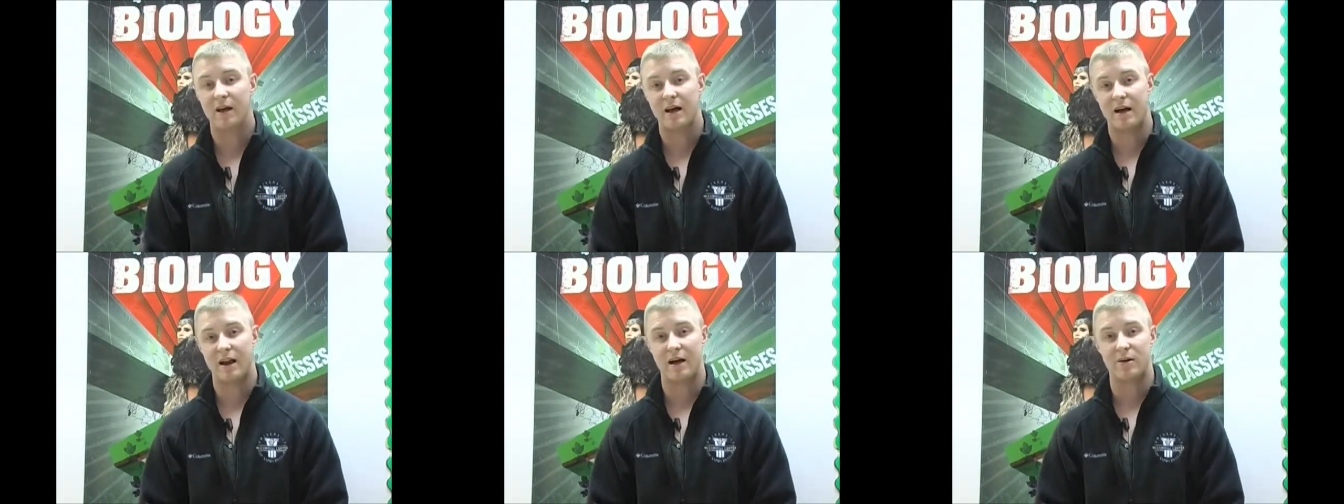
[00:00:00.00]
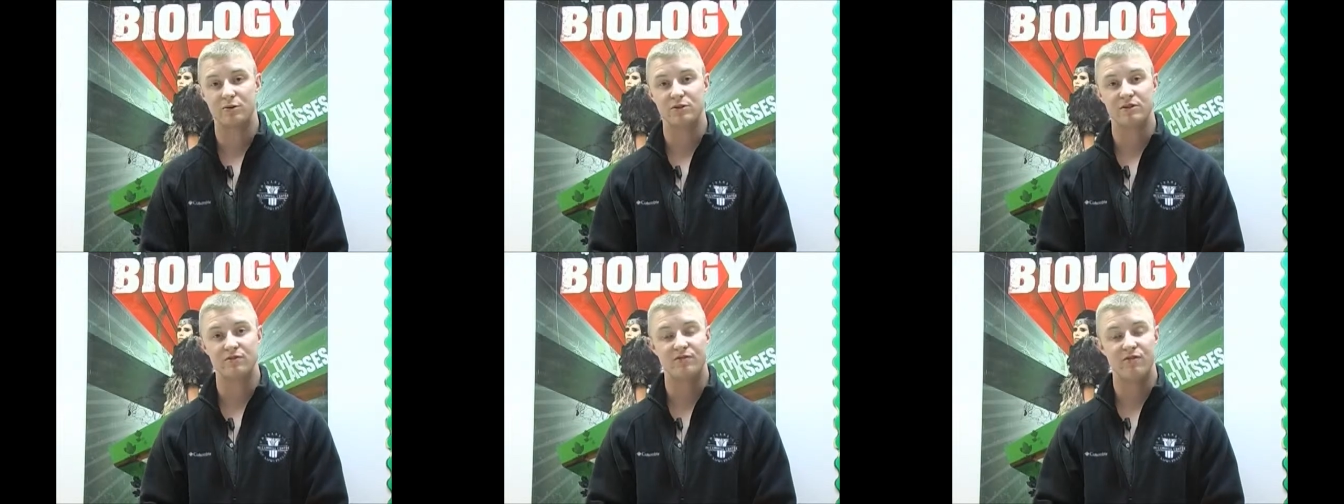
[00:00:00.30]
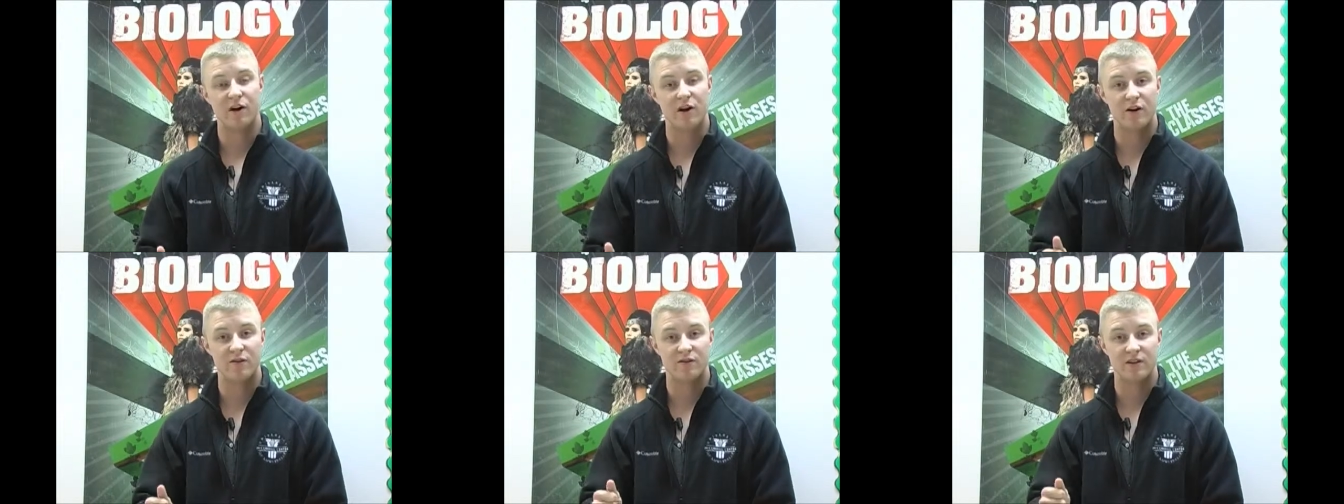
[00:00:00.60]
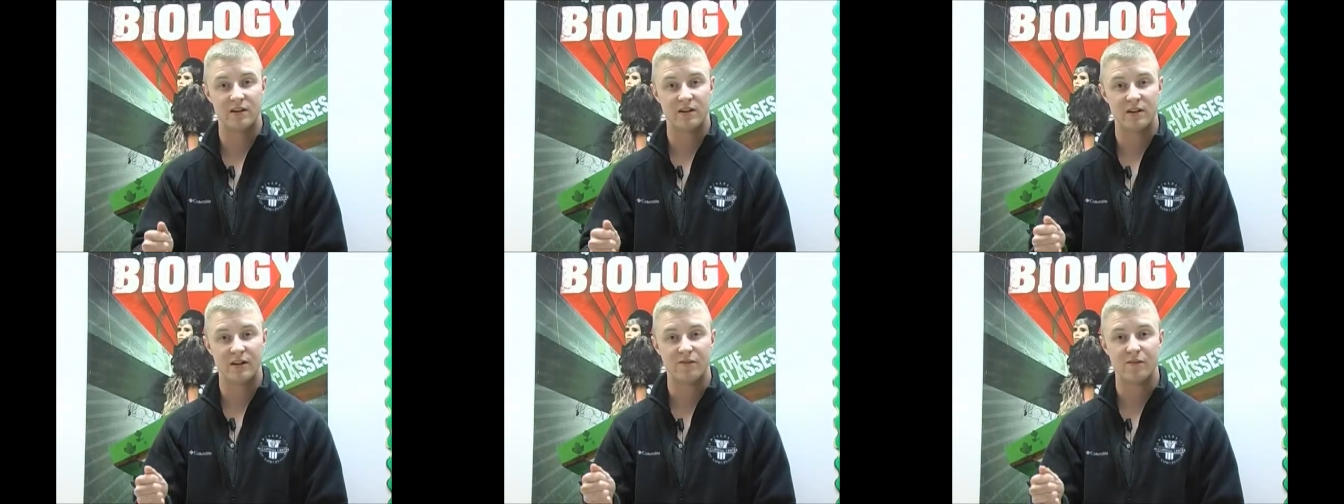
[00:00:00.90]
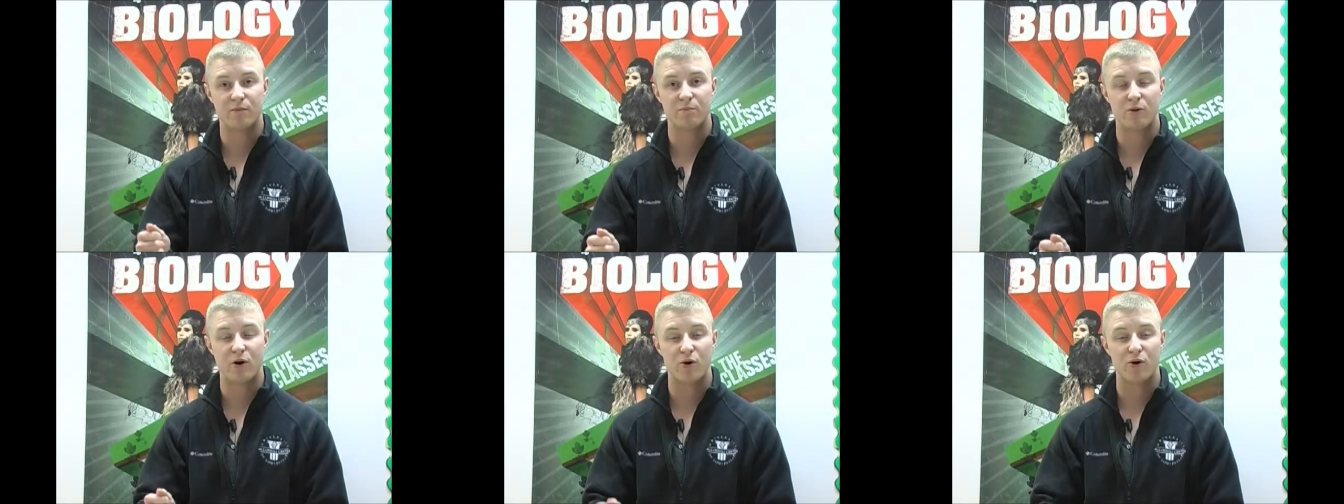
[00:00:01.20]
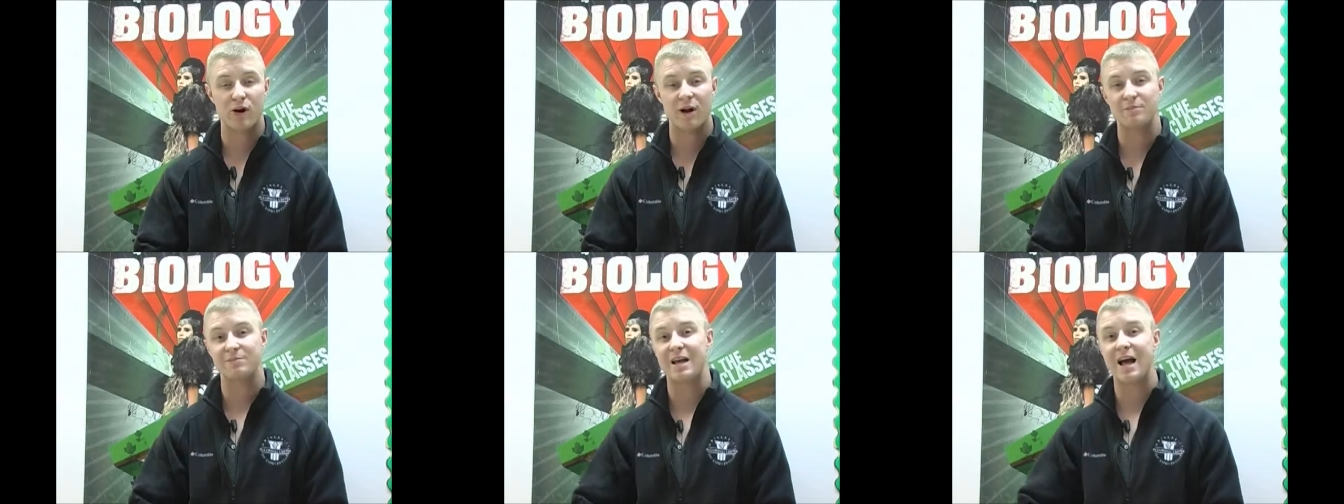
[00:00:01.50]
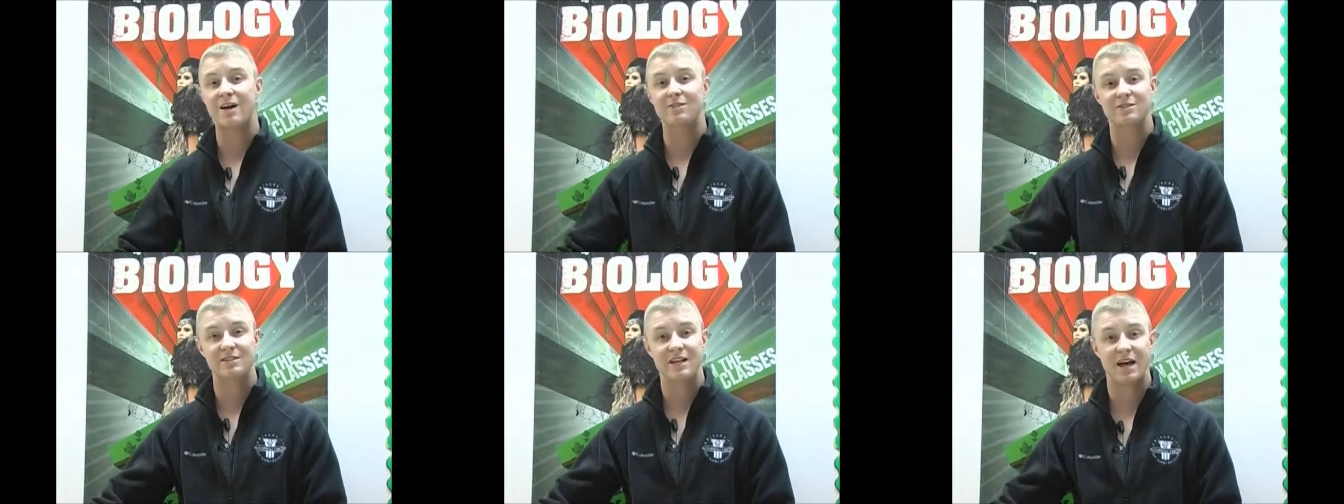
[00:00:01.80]
I was involved in different programs
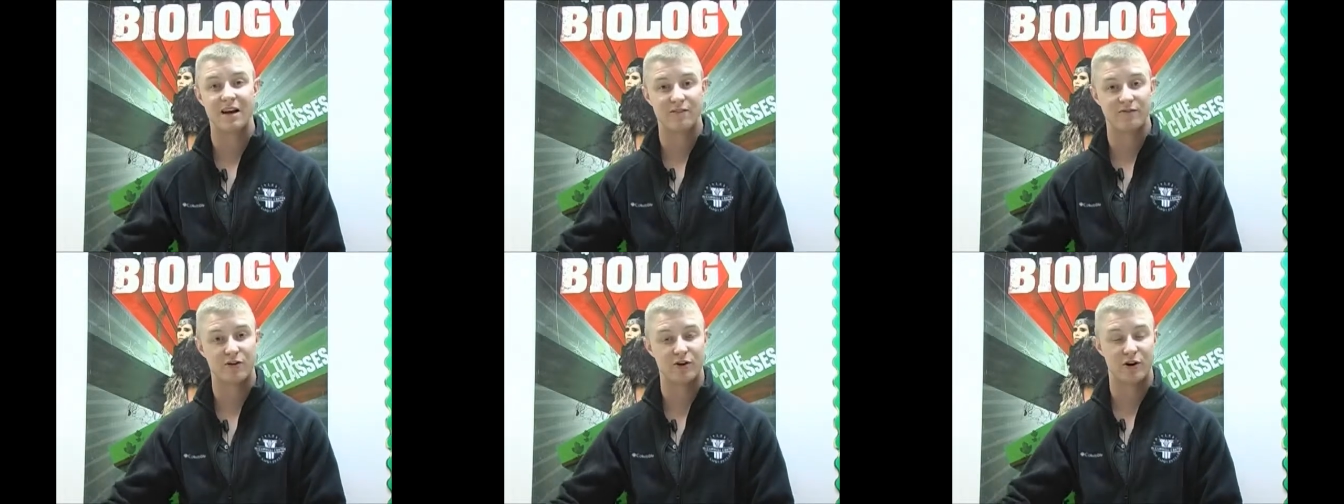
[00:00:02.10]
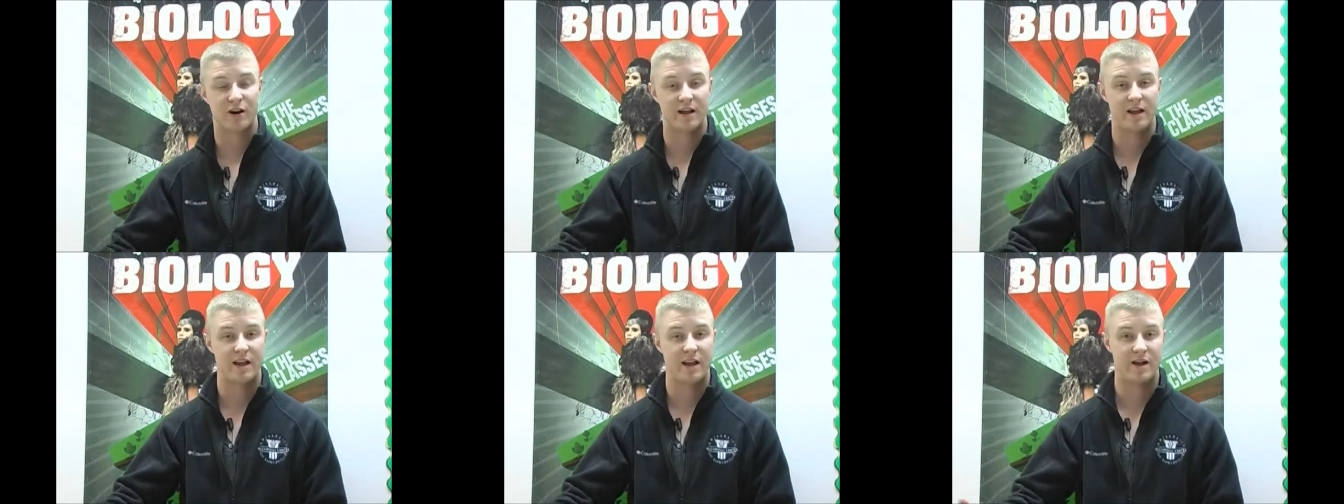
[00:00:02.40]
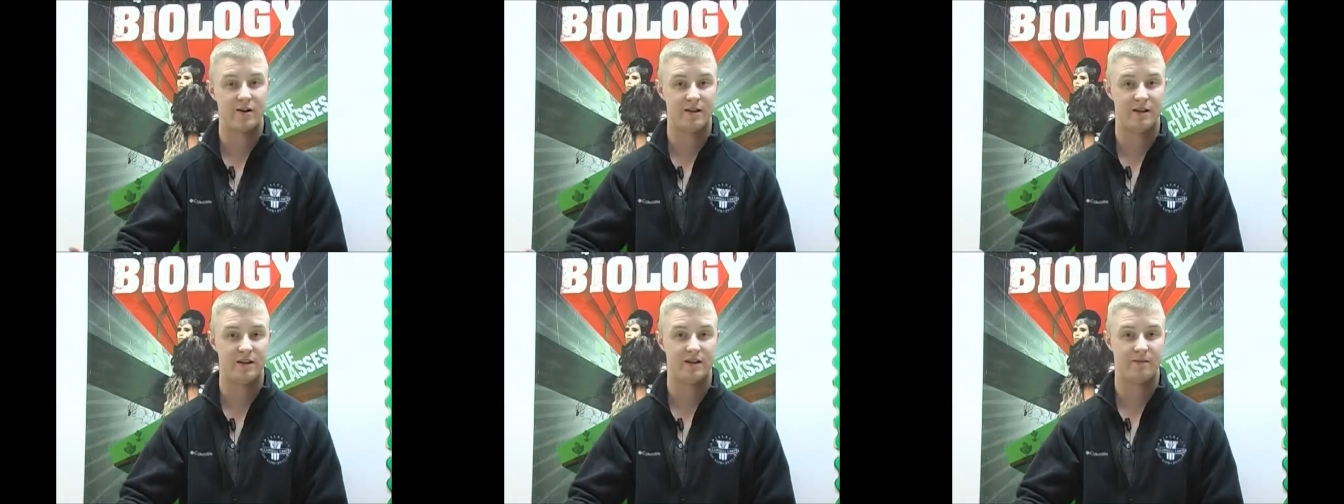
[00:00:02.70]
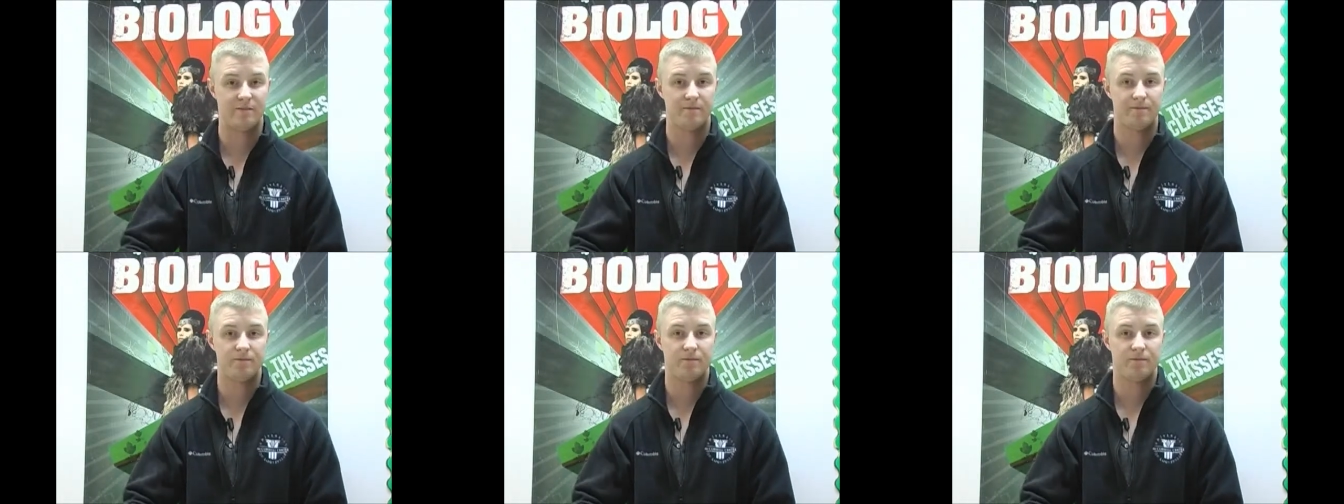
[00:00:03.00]
outside of Green County.